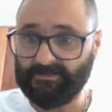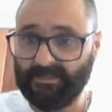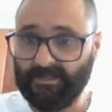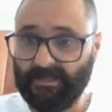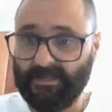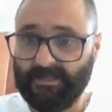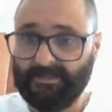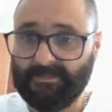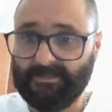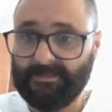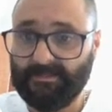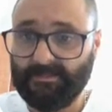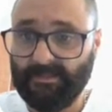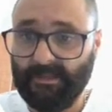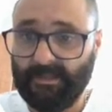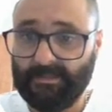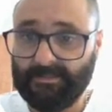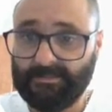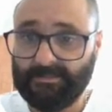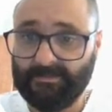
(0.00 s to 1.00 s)
is
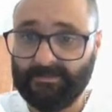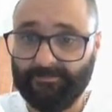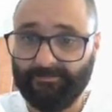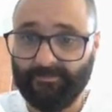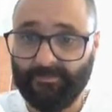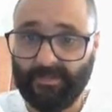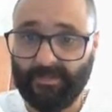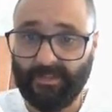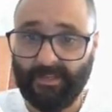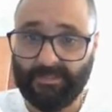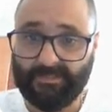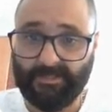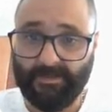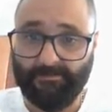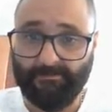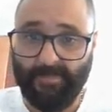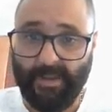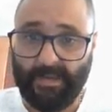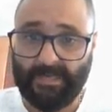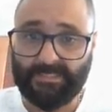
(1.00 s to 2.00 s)
that it's at
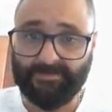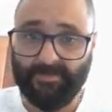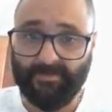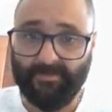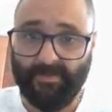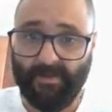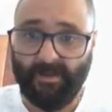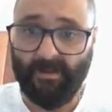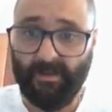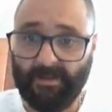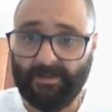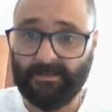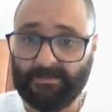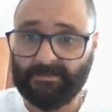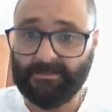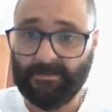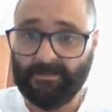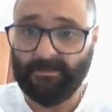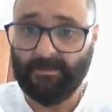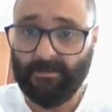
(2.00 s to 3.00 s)
maximum height.
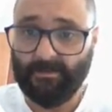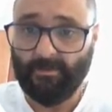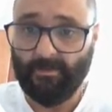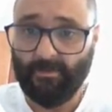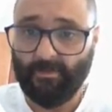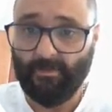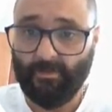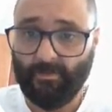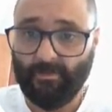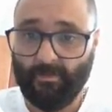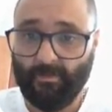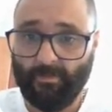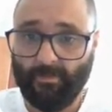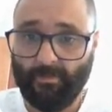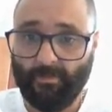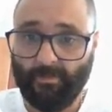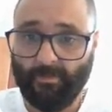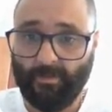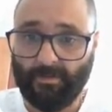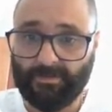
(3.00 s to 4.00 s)

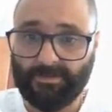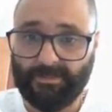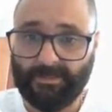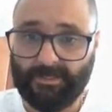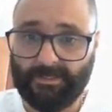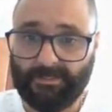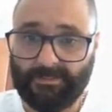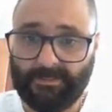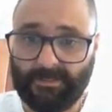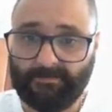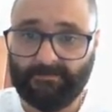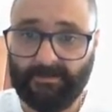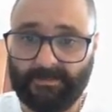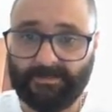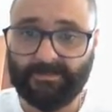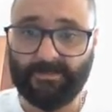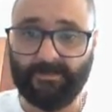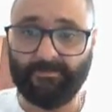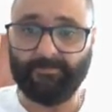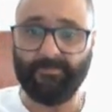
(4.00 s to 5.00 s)
What's the
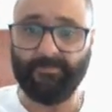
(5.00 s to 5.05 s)
acceleration?